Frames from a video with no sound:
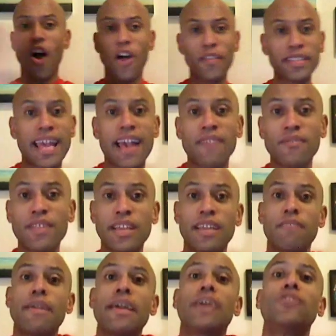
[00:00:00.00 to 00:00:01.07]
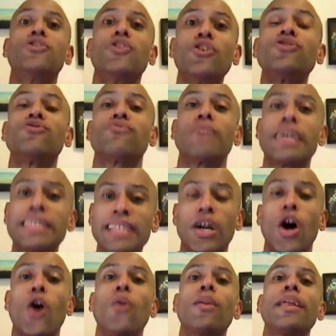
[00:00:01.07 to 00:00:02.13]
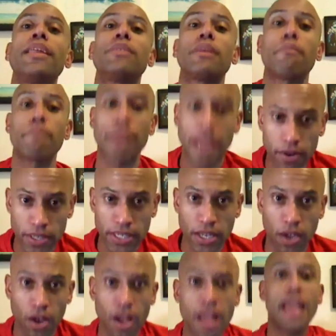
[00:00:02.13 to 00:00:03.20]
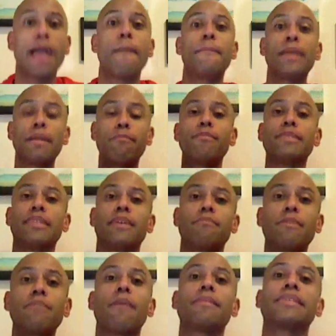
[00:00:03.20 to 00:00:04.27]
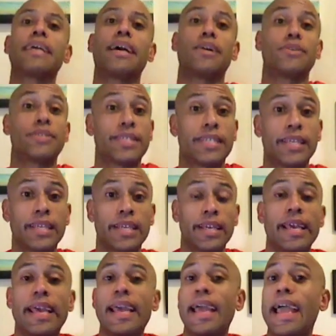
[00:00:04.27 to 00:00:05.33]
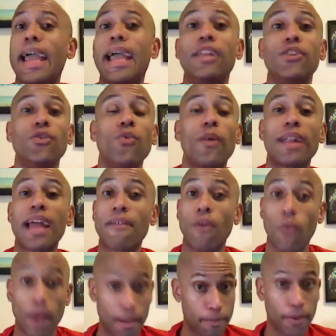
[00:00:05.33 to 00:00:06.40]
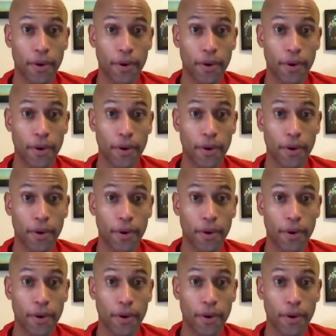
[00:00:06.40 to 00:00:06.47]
all these half-naked men, and you're dressed like an old lady with a parasol and big boobies like Big Mama's house. And you want to have a white